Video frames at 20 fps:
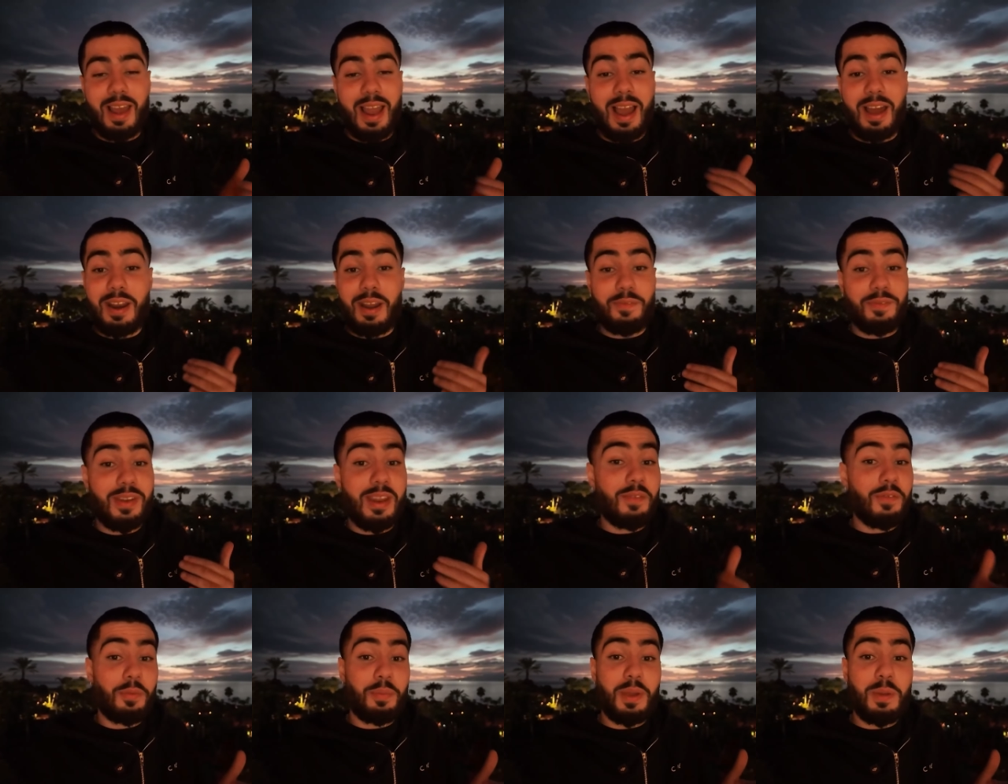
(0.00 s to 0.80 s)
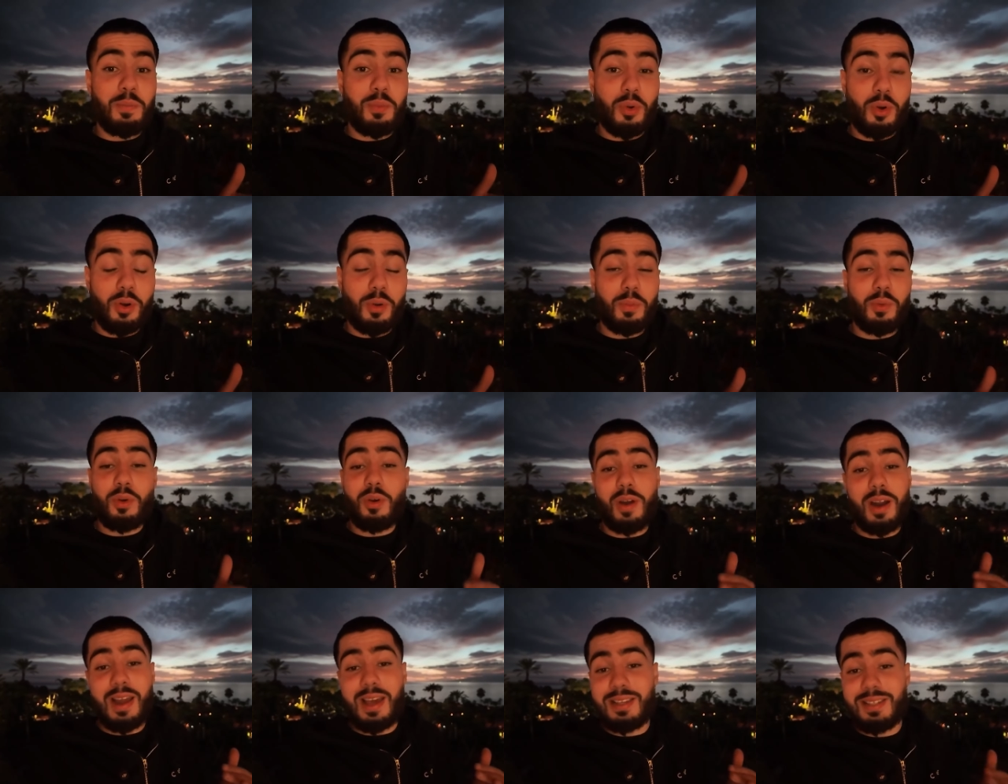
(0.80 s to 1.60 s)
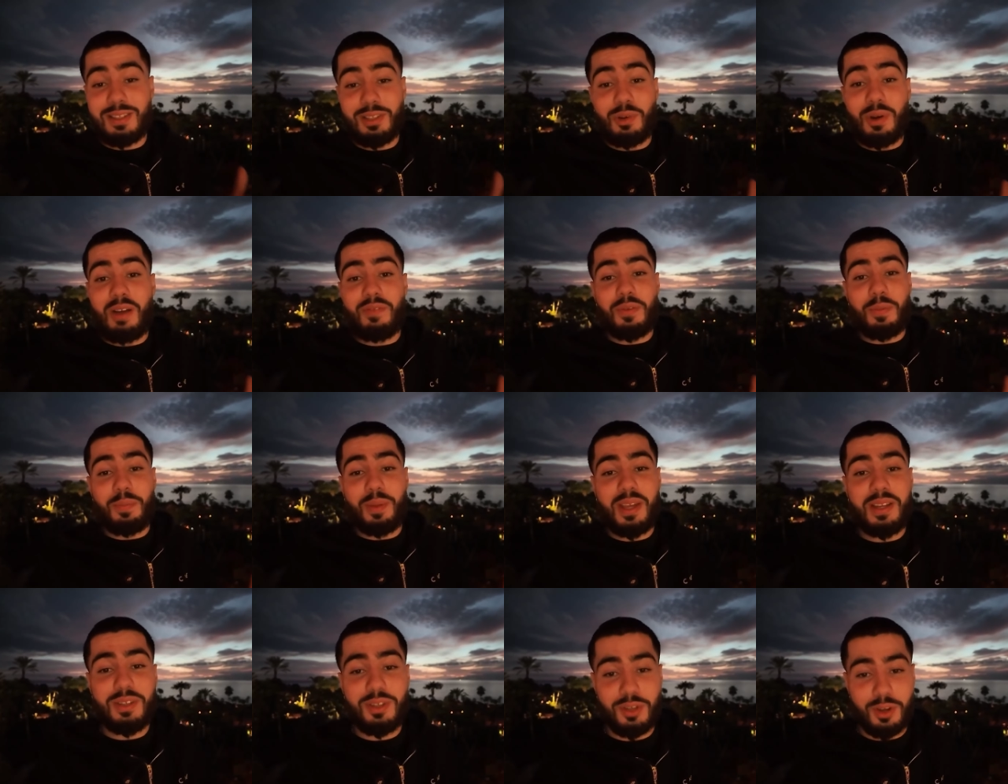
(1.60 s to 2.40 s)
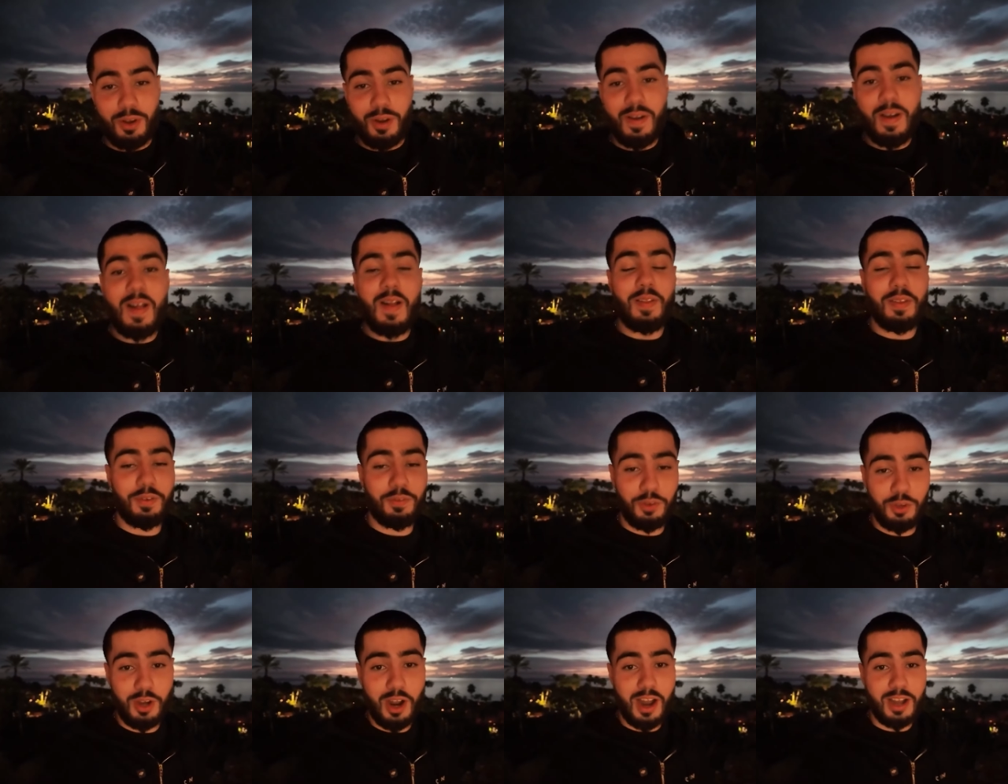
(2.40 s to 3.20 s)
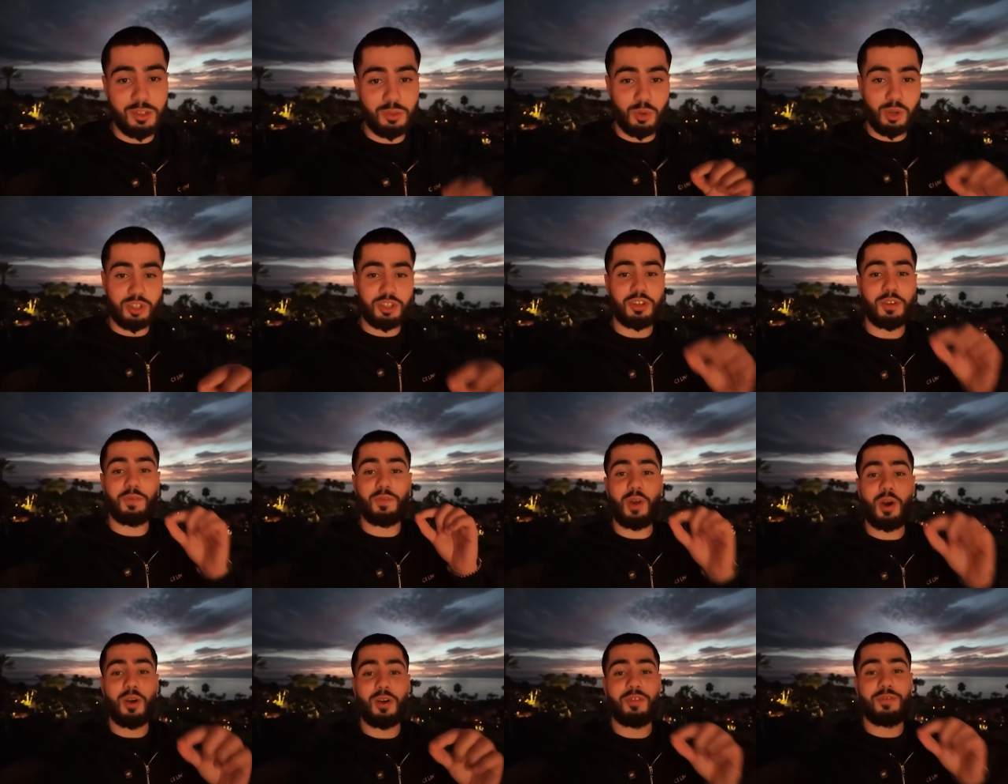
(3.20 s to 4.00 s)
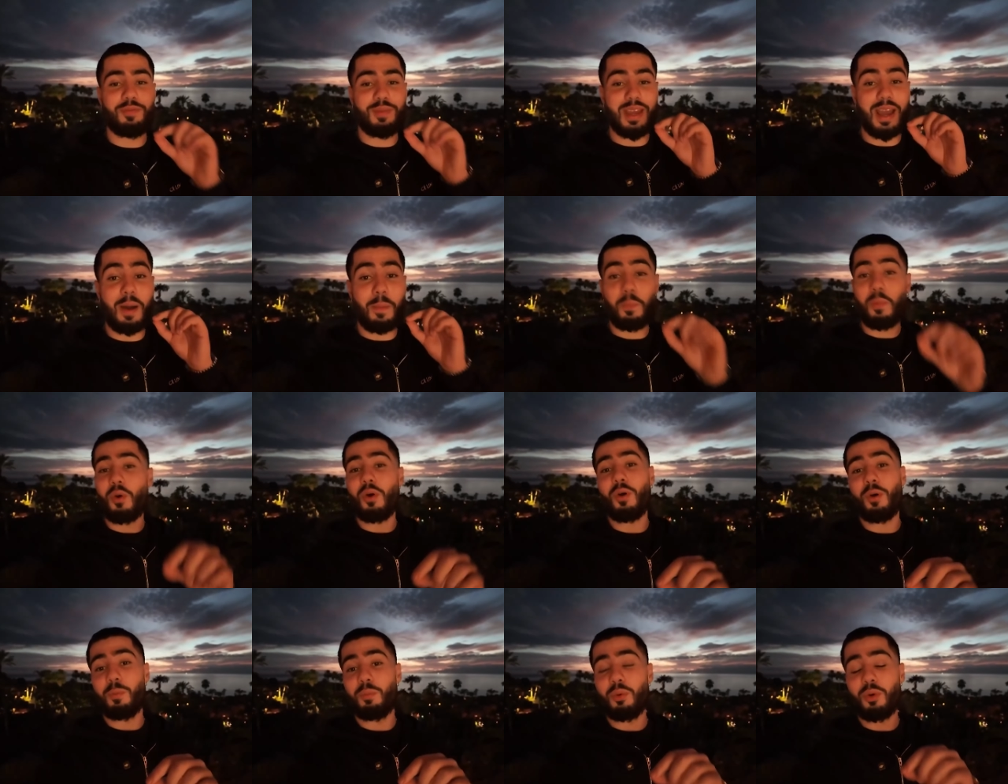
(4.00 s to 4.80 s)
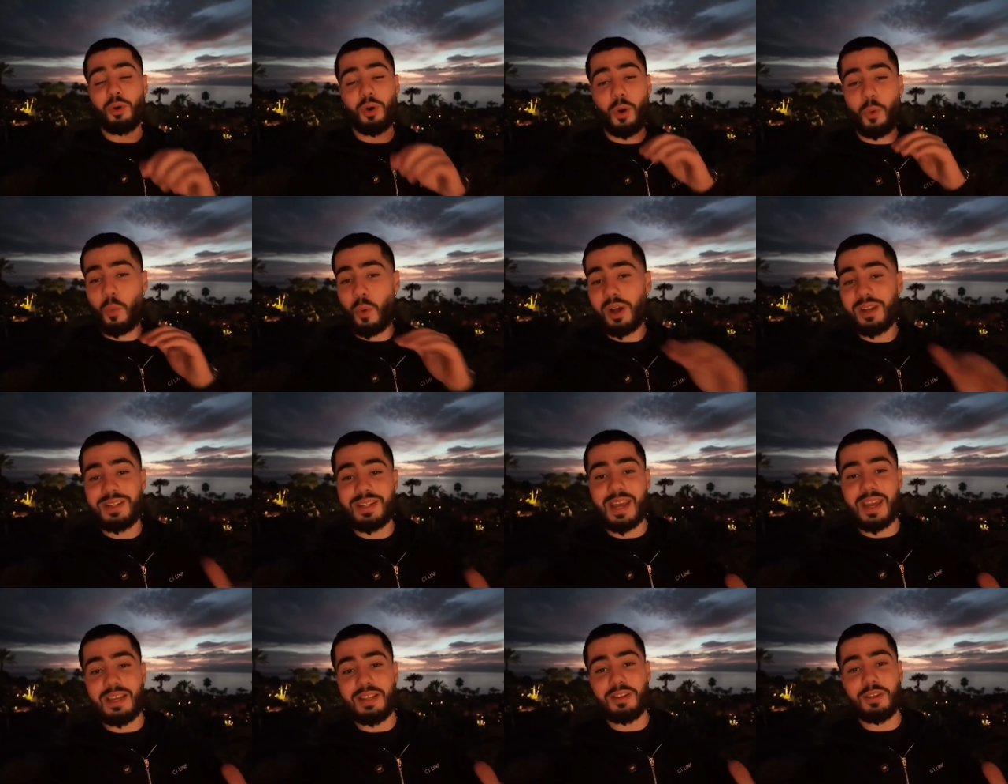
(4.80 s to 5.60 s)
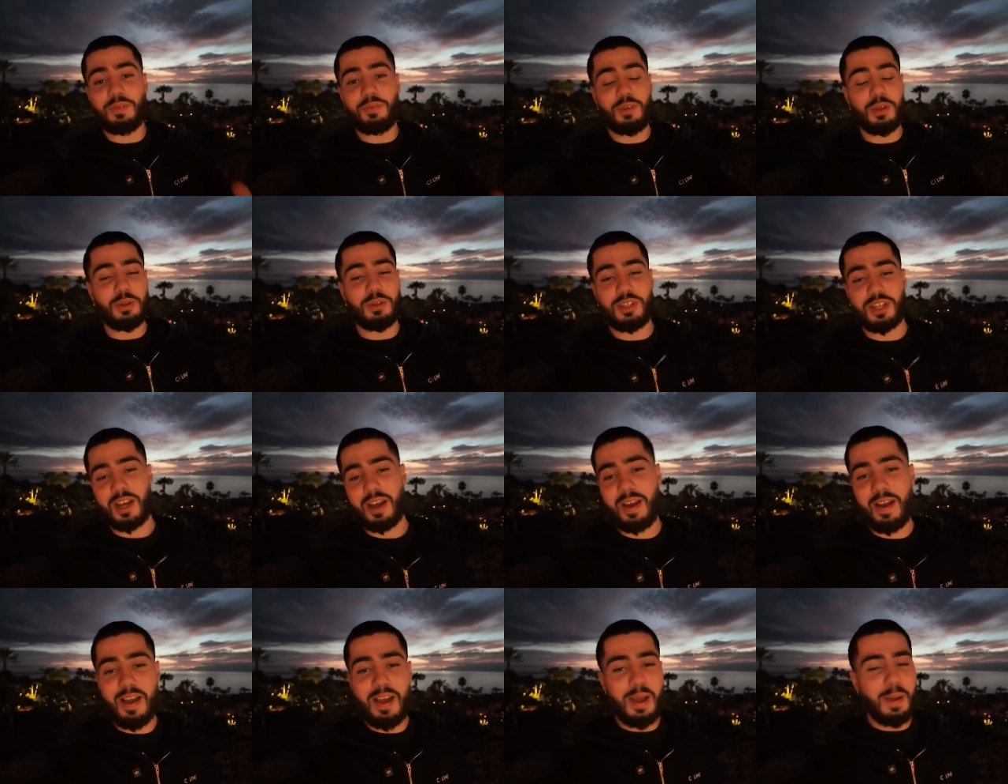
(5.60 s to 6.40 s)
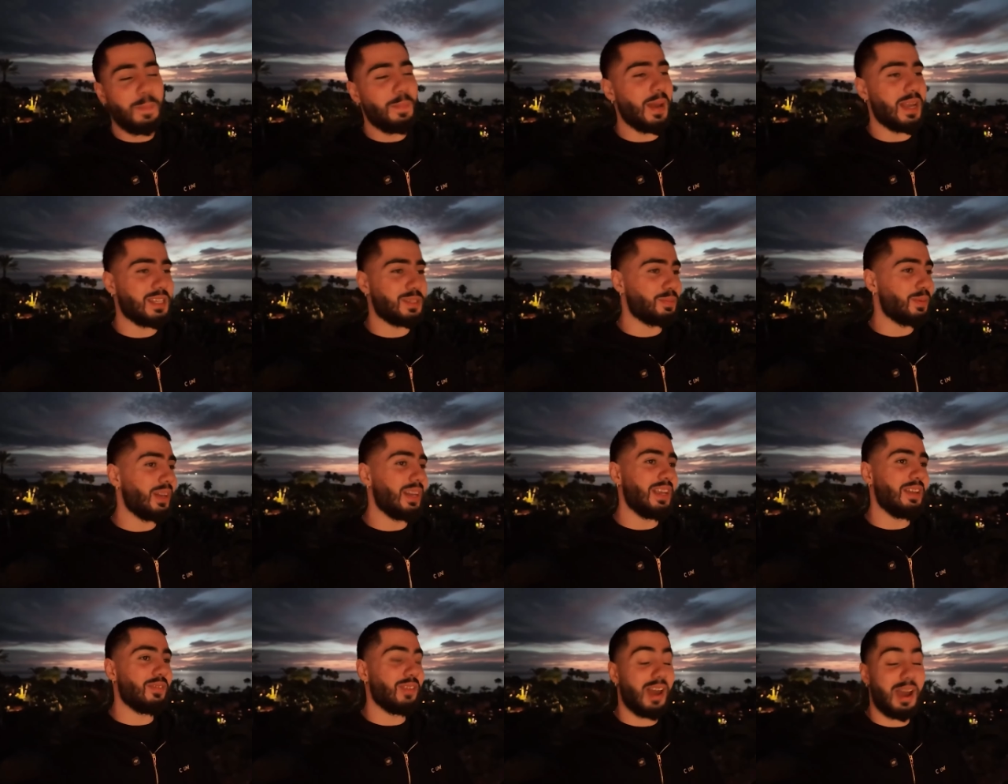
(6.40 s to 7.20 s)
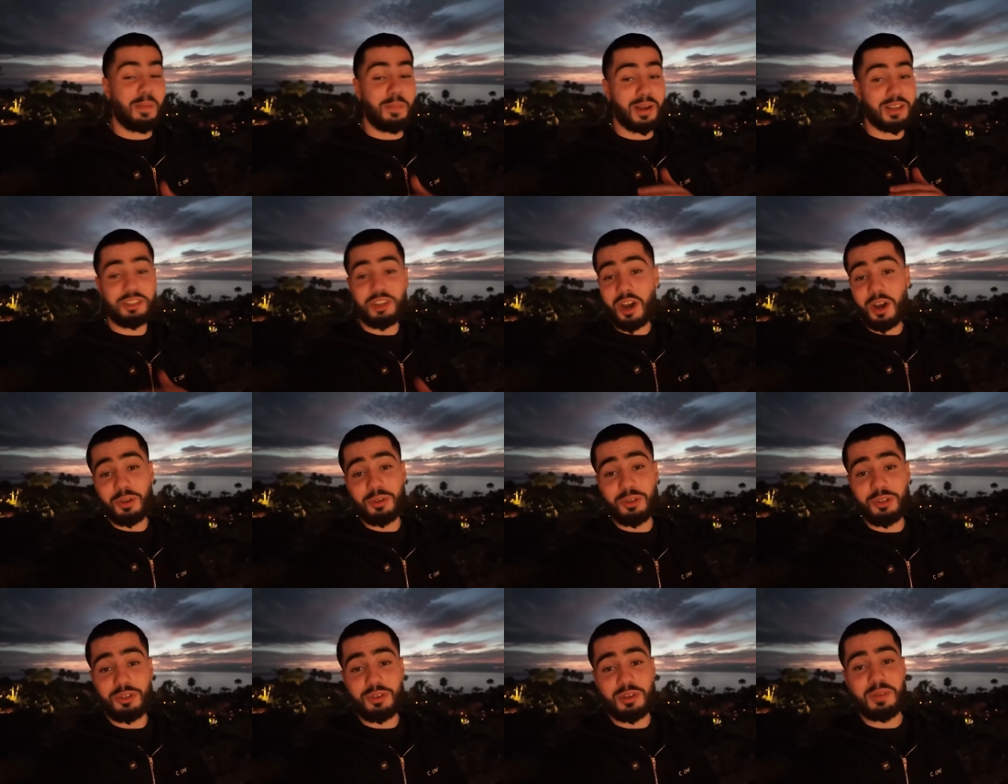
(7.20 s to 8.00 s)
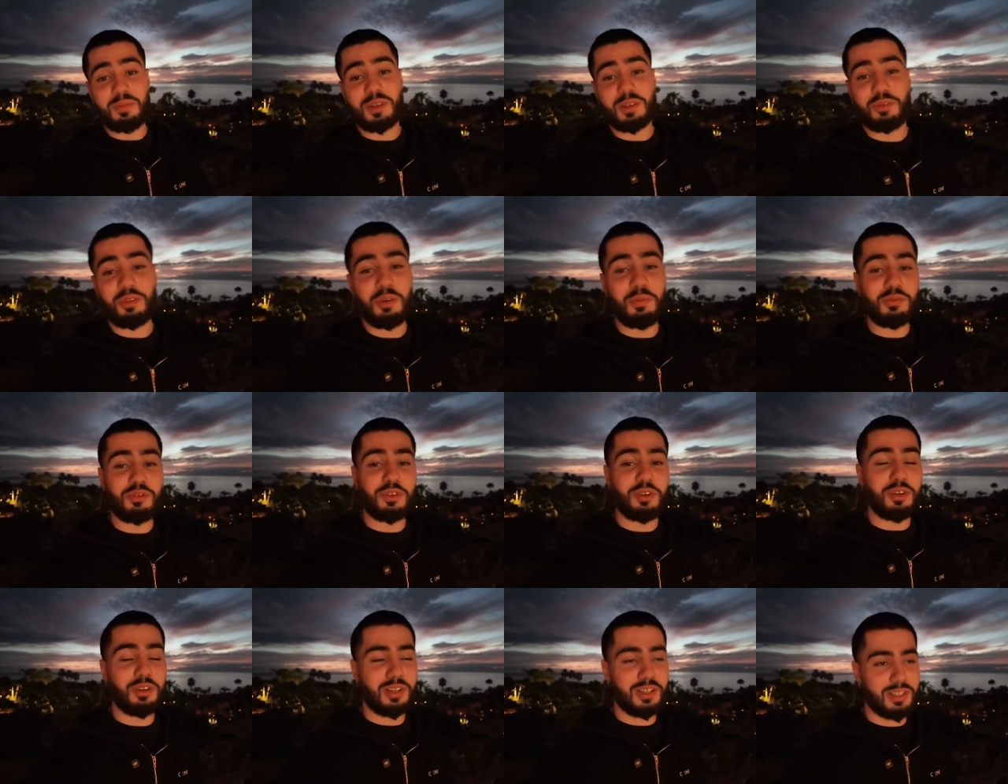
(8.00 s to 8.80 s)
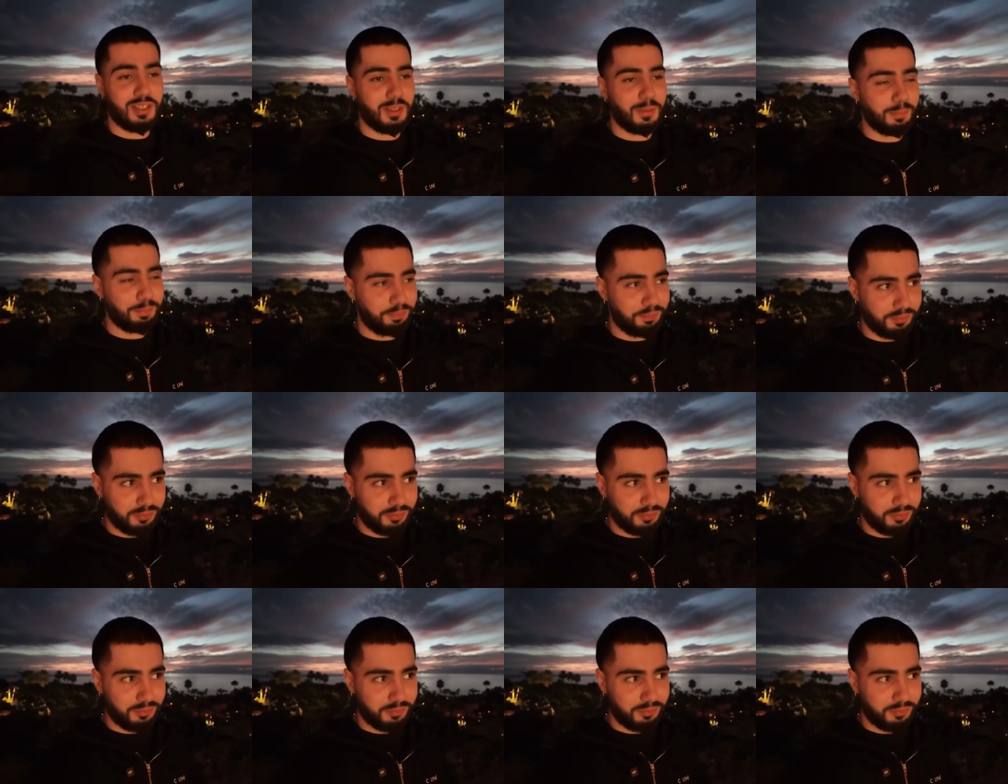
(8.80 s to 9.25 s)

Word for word: Like, and I've never been Bora Bora, and I still haven't been. So if you guys watch the vlog of me at Bora Bora one day in the future, best believe like my childhood dreams have come true because